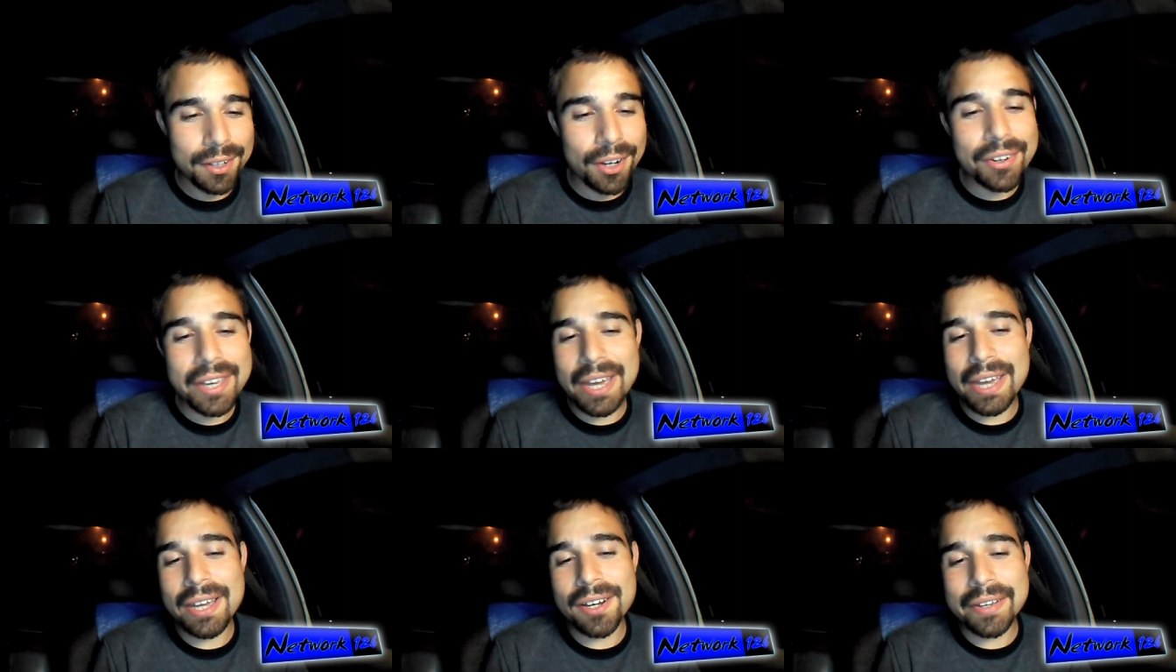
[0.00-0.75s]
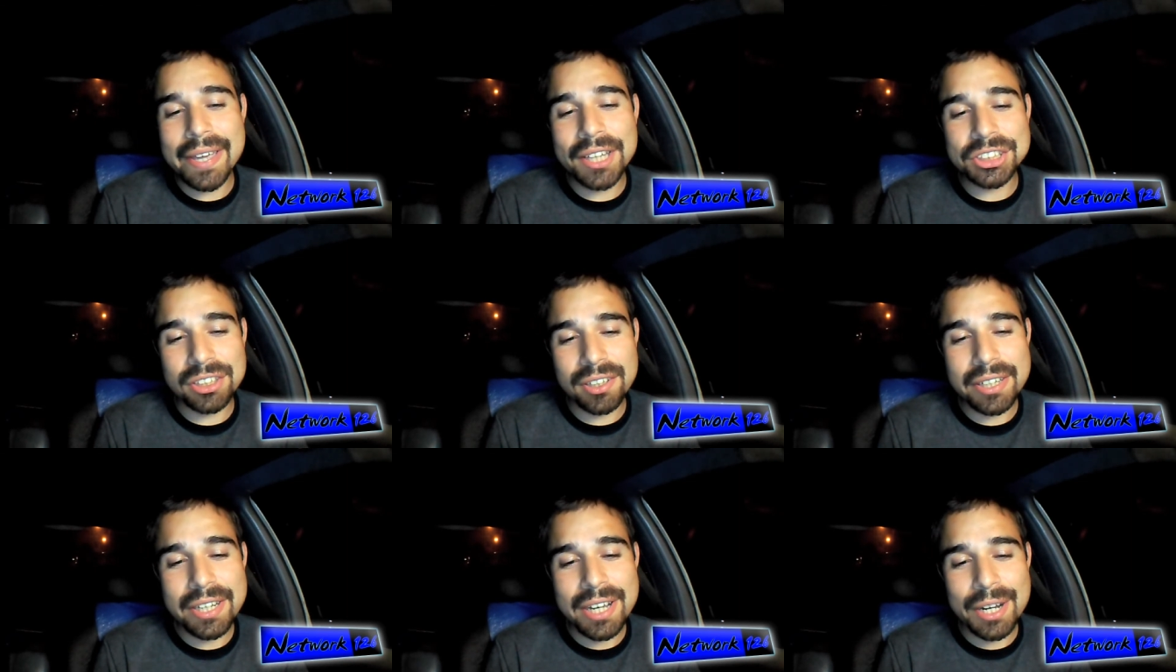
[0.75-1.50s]
Okay,
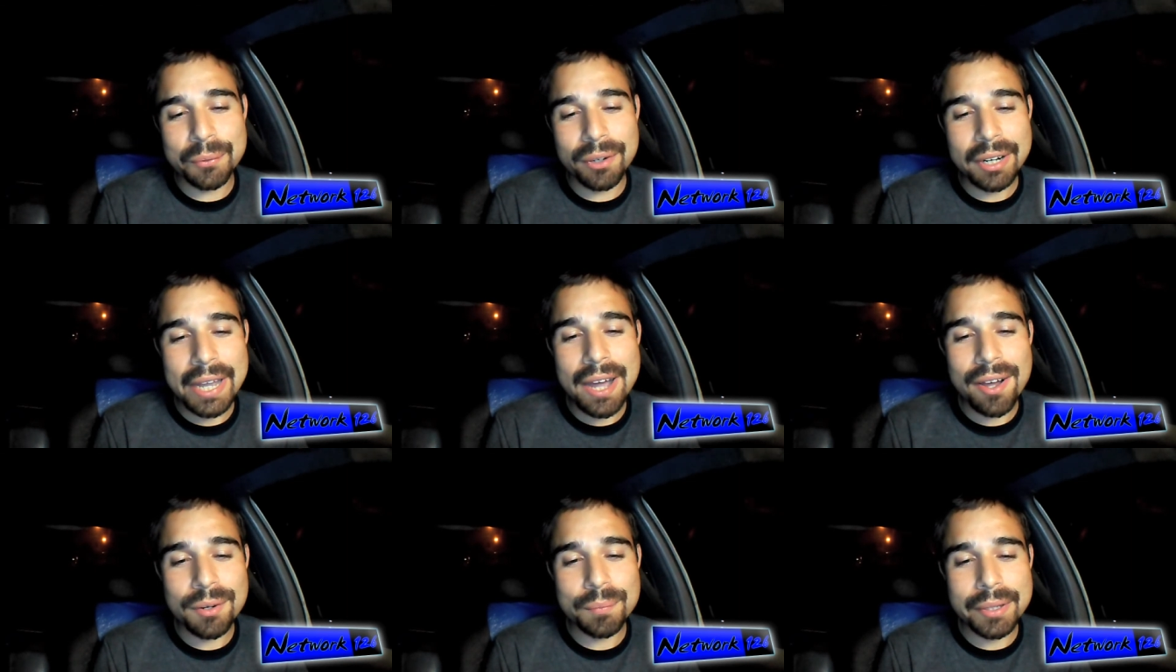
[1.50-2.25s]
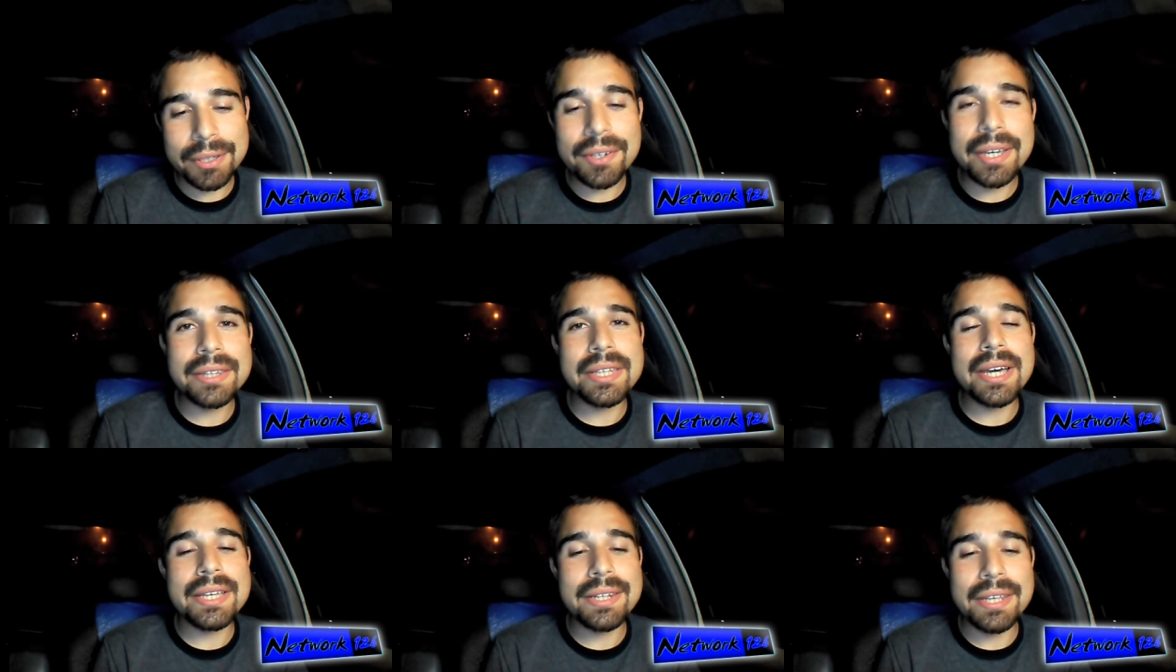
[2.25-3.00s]
occasionally I work out, but you get
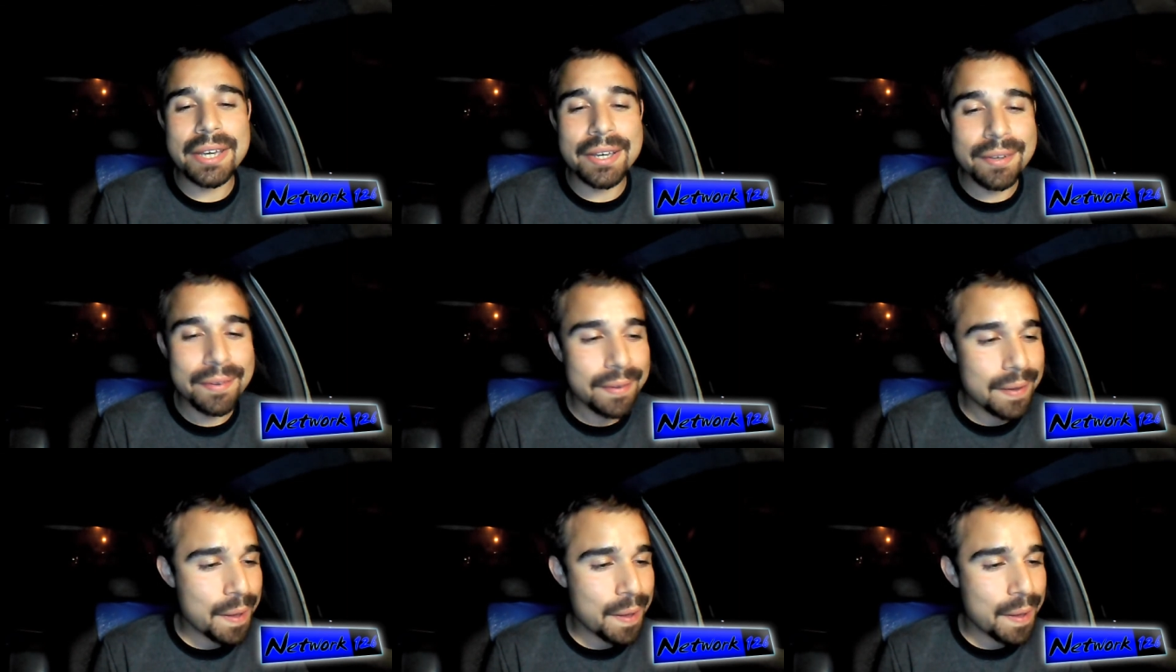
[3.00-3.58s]
the idea.